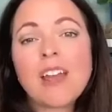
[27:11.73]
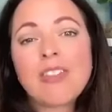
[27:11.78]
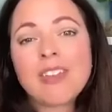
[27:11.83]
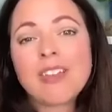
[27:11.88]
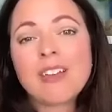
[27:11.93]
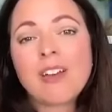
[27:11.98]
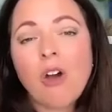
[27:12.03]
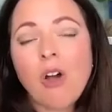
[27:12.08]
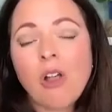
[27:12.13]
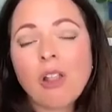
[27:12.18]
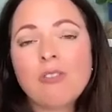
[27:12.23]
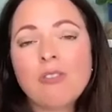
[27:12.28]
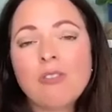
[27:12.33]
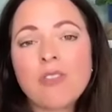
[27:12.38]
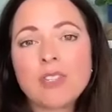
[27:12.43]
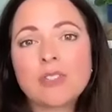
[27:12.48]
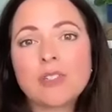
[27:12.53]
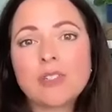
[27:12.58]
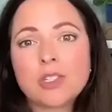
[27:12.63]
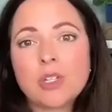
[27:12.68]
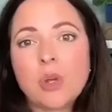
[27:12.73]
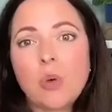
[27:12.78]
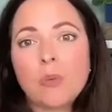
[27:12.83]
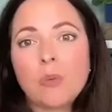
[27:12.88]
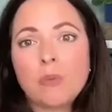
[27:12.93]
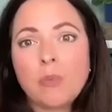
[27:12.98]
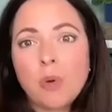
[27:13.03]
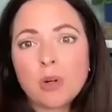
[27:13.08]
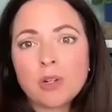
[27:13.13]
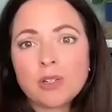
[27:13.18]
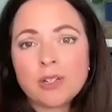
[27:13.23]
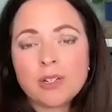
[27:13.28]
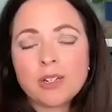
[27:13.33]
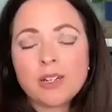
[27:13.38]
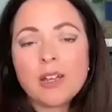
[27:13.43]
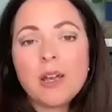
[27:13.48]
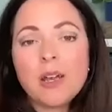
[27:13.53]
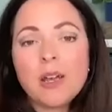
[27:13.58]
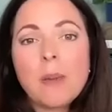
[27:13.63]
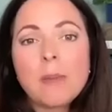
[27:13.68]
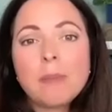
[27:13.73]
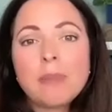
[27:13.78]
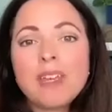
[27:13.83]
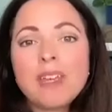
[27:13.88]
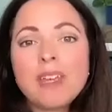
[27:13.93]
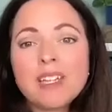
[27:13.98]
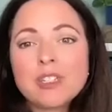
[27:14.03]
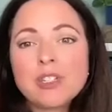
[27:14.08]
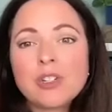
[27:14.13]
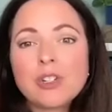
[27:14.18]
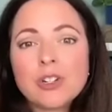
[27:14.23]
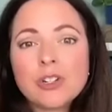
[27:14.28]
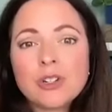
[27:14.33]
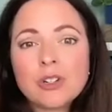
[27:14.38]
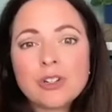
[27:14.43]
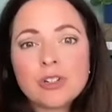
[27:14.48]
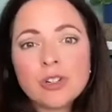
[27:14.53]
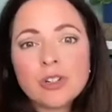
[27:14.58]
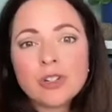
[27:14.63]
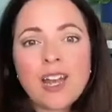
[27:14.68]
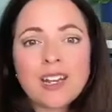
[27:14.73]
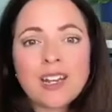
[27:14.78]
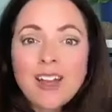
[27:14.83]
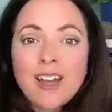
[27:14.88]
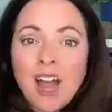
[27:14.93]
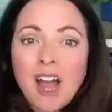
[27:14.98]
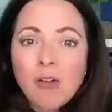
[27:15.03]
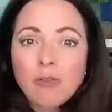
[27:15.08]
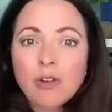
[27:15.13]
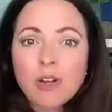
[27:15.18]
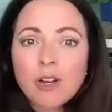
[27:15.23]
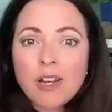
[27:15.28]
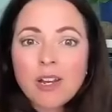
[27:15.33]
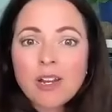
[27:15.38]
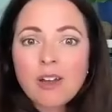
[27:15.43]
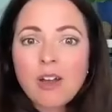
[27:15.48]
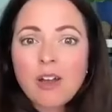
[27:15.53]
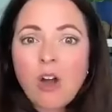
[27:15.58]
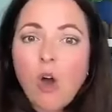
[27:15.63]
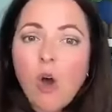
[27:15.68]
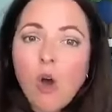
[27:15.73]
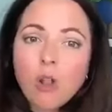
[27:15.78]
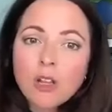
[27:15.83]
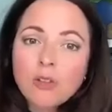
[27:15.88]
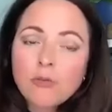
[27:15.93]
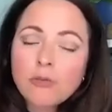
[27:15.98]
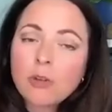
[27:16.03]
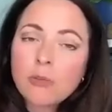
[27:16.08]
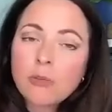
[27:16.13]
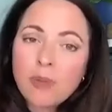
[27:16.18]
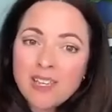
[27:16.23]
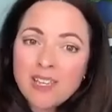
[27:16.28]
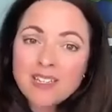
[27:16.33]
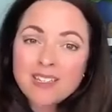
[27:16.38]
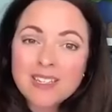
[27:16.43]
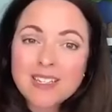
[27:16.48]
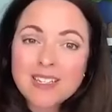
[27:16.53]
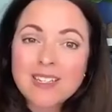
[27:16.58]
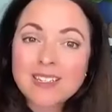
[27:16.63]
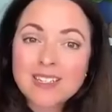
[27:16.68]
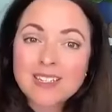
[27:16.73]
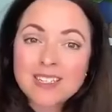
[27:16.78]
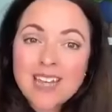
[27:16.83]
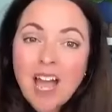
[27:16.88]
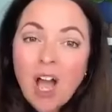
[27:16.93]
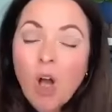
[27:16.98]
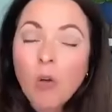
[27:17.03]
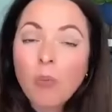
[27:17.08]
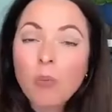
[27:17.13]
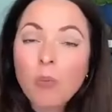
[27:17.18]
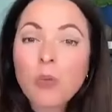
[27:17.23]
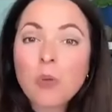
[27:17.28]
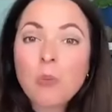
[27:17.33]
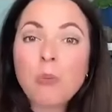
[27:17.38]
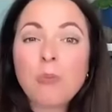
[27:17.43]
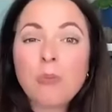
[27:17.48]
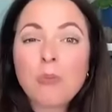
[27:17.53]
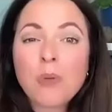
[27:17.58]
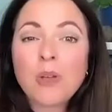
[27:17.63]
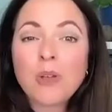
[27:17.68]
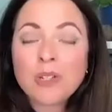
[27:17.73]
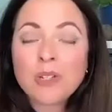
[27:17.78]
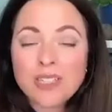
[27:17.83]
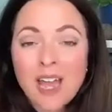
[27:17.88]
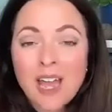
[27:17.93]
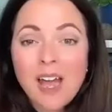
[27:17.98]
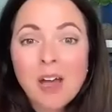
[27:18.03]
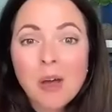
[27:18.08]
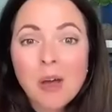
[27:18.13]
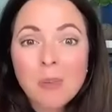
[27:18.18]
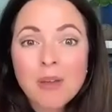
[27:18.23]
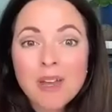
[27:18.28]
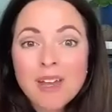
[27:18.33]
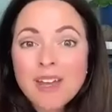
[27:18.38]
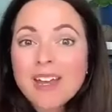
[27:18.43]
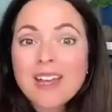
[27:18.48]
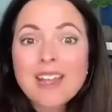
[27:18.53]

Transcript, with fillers: I think all of this is so important because you're you're kind of covering all of your bases to help you build up